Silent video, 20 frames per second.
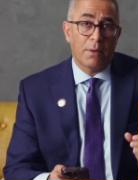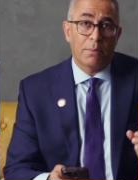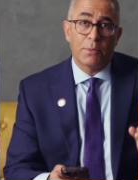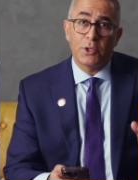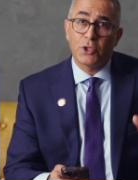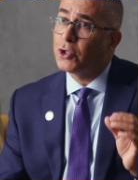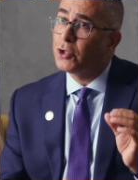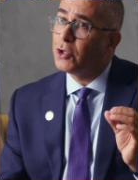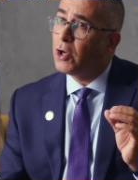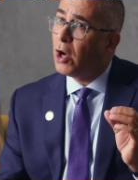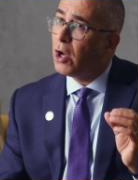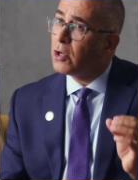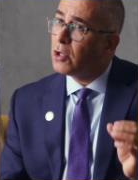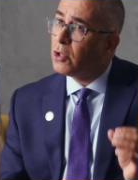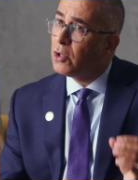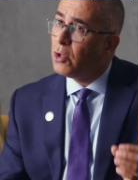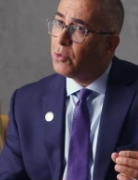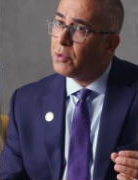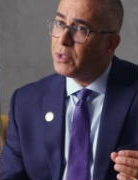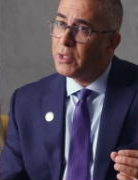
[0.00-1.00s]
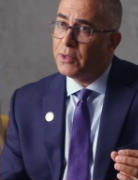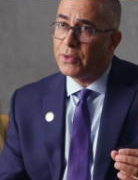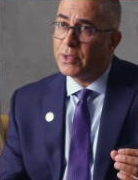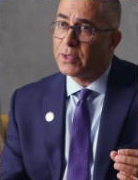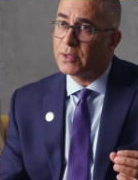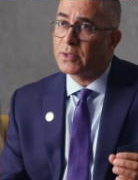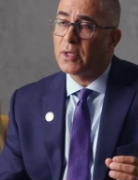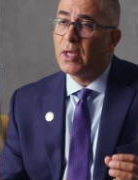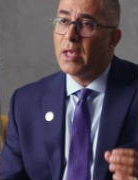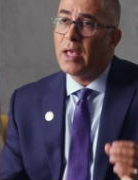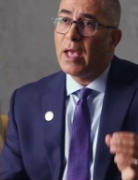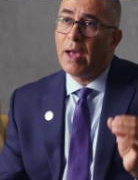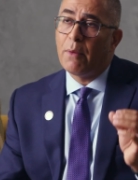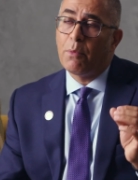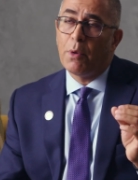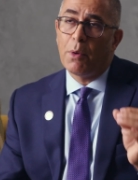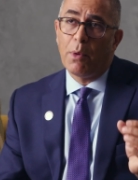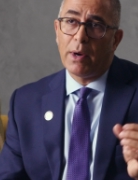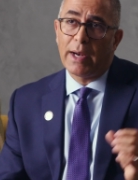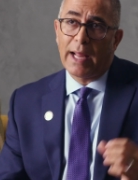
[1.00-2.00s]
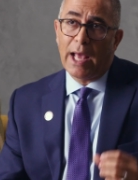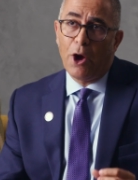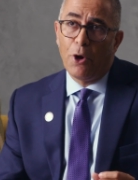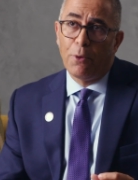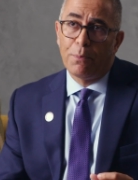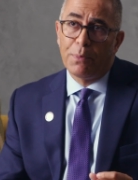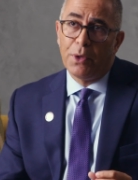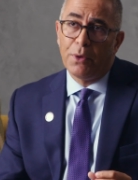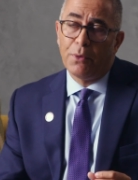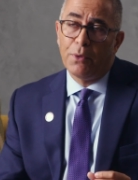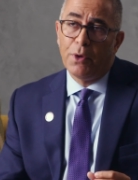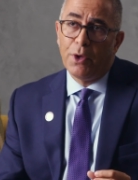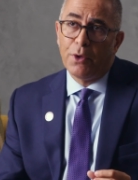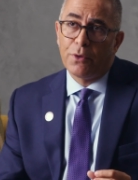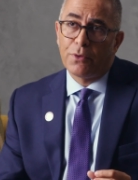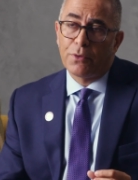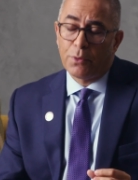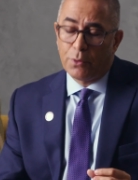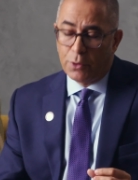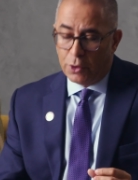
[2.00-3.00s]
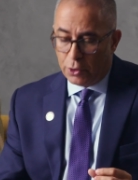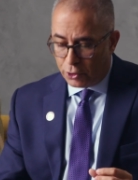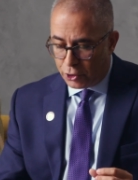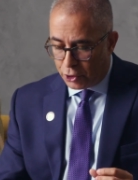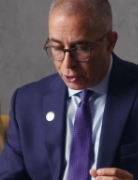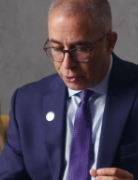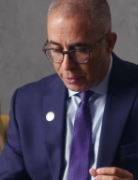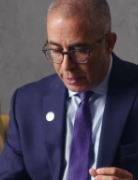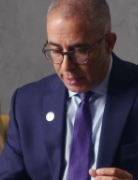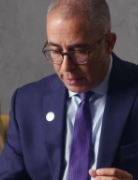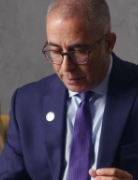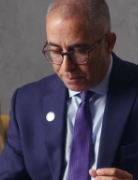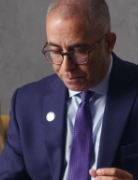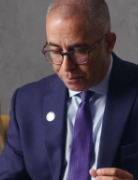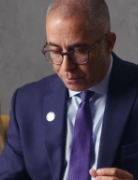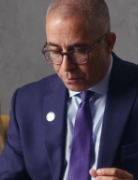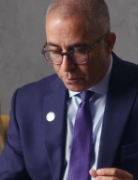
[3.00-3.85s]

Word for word: But you're not alone in this, and we want to help you through your journey.